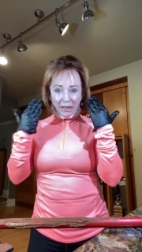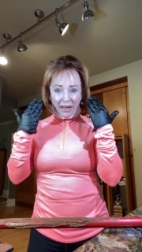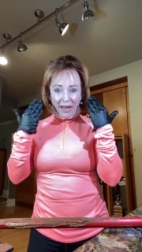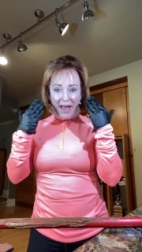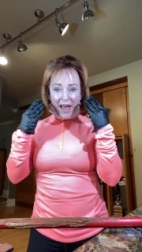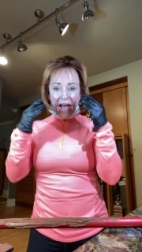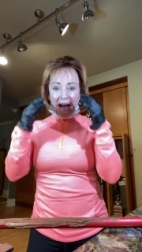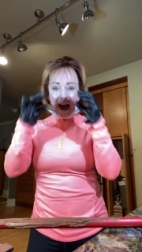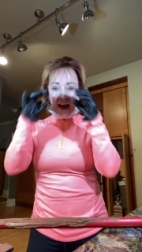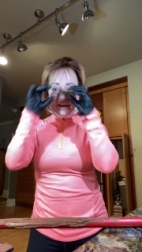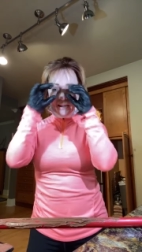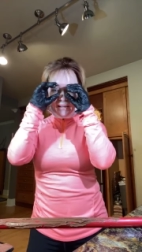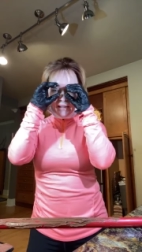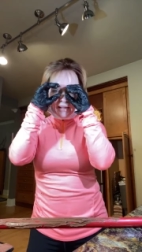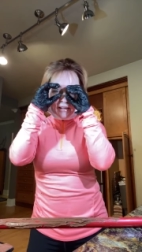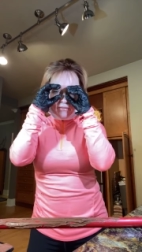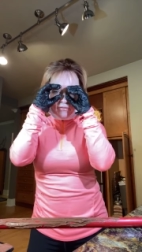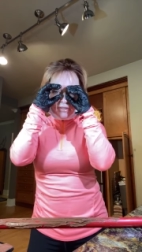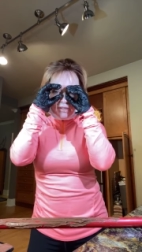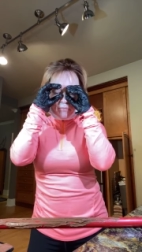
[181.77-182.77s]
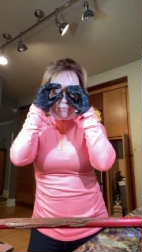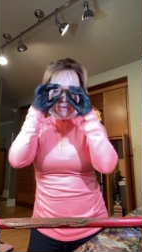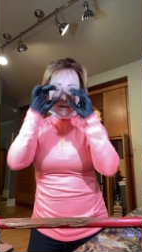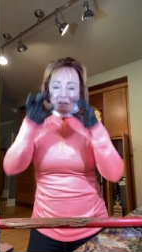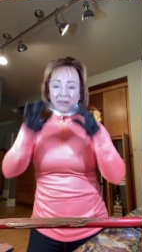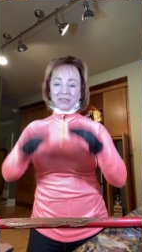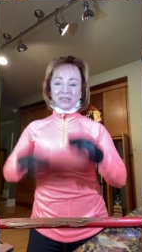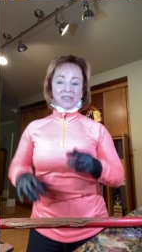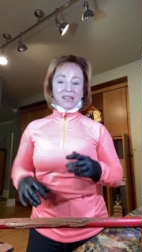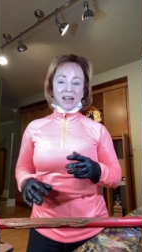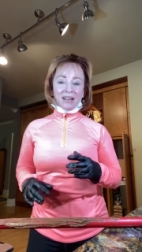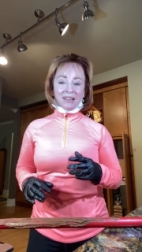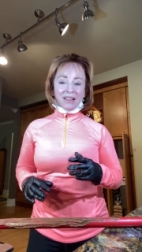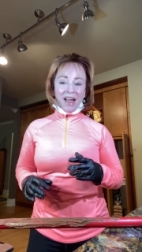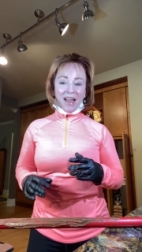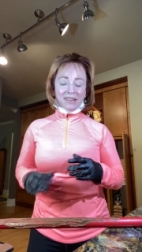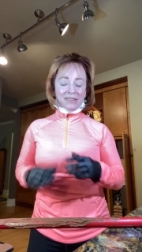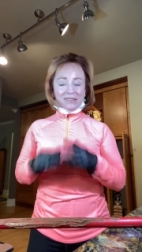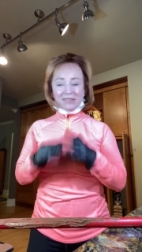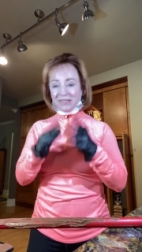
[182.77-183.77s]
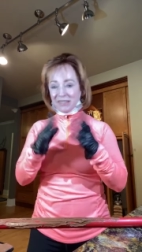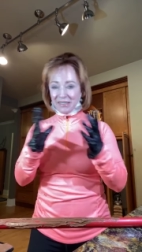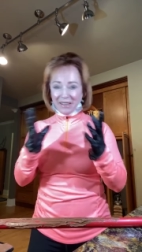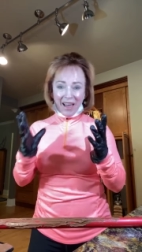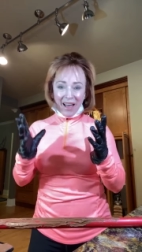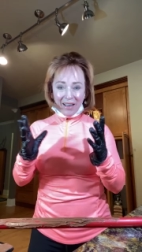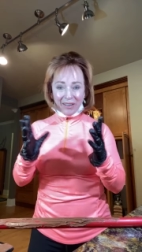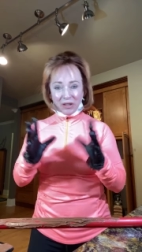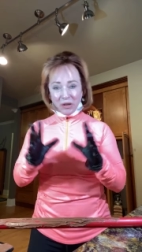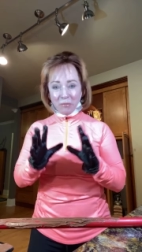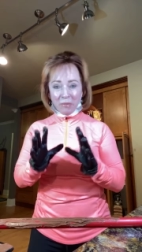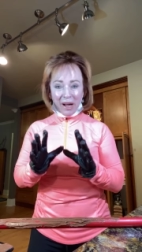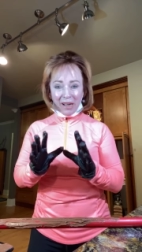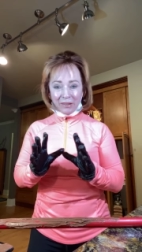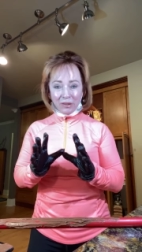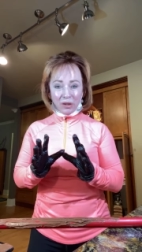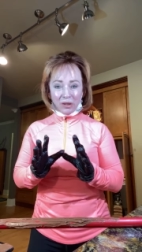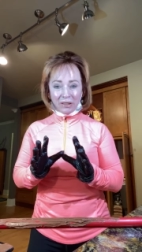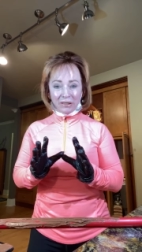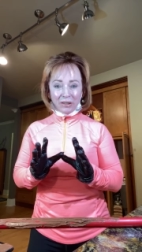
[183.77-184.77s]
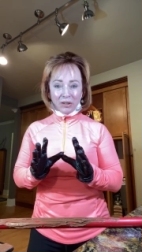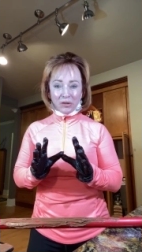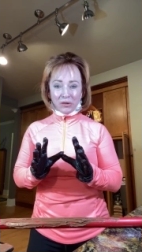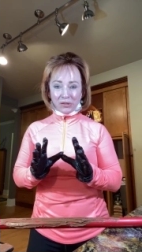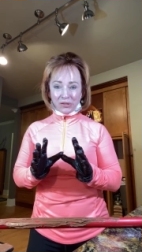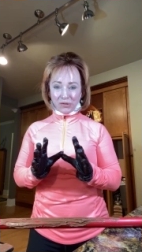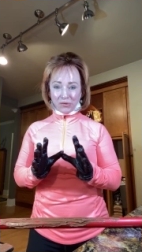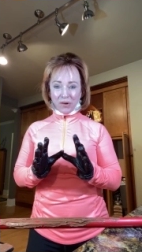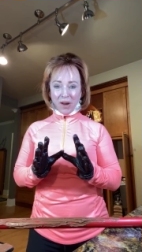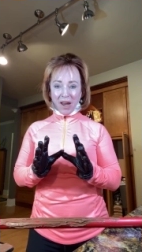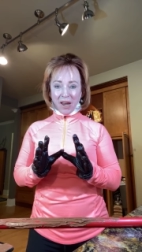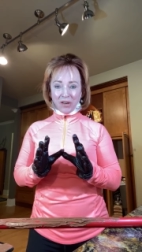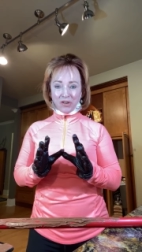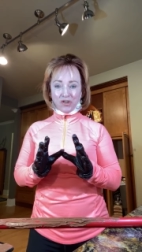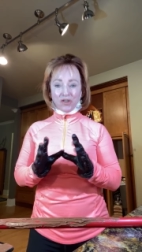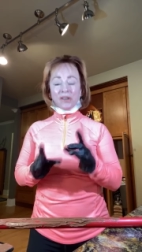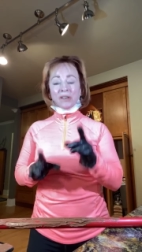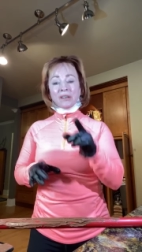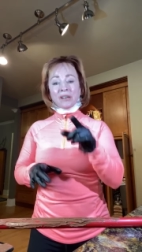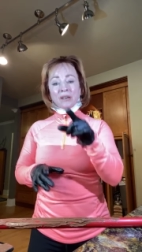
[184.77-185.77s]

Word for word: a hat, even a pair of sunglasses, yeah, you might look a little strange.